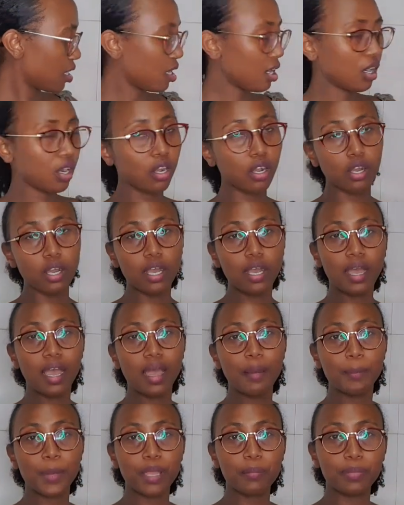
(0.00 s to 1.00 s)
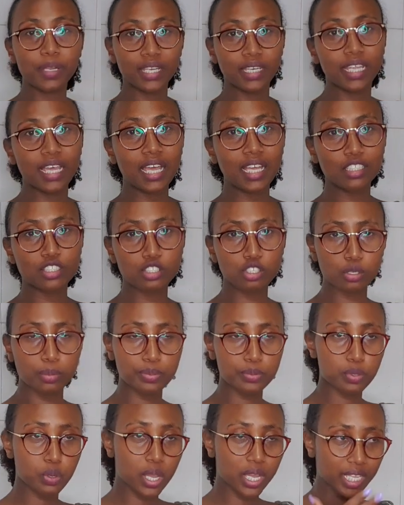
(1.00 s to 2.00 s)
Oh, my blender had
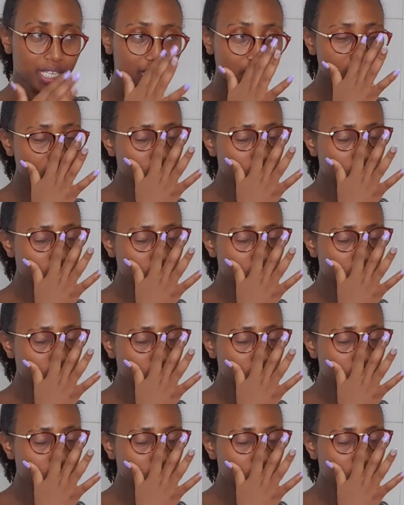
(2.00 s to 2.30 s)
stopped working,